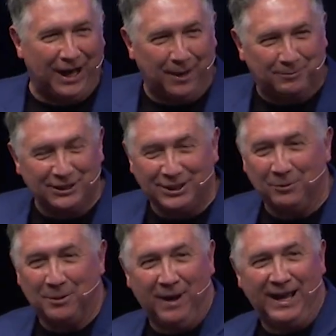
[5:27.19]
helped us and
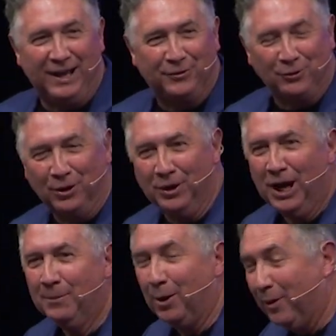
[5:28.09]
we made it through.
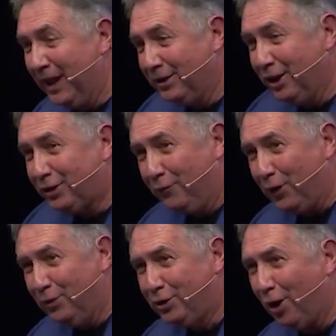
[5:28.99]
But within just a
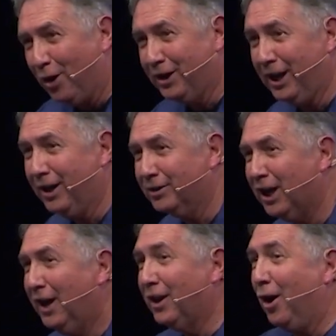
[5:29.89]
few short years,
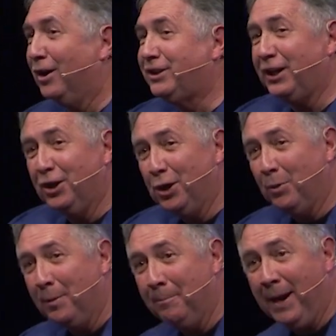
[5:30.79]
the Lord said, Do
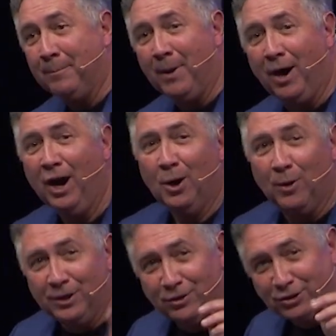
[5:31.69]
you remember
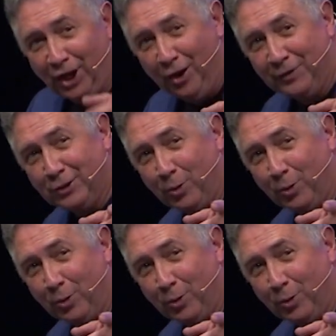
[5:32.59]
when you sold the